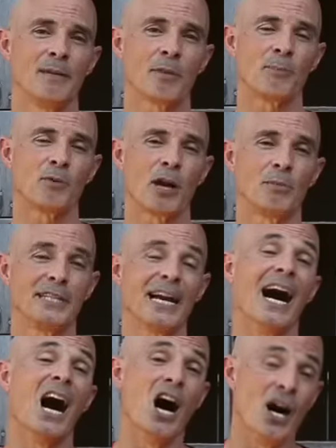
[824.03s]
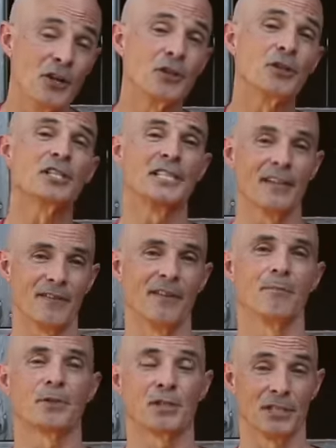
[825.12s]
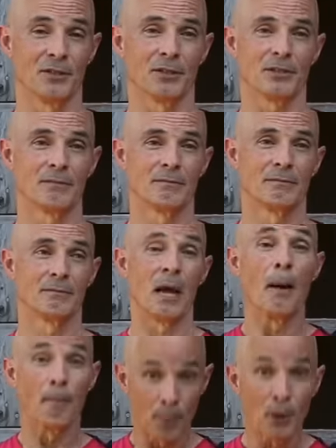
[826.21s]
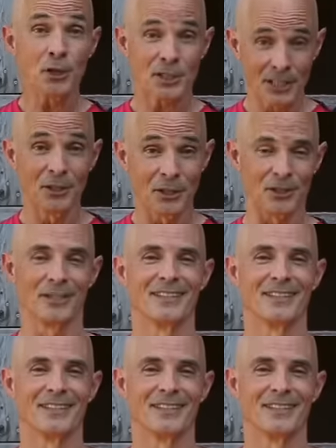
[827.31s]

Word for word: by probably 100 CFM per cylinder. Per cylinder.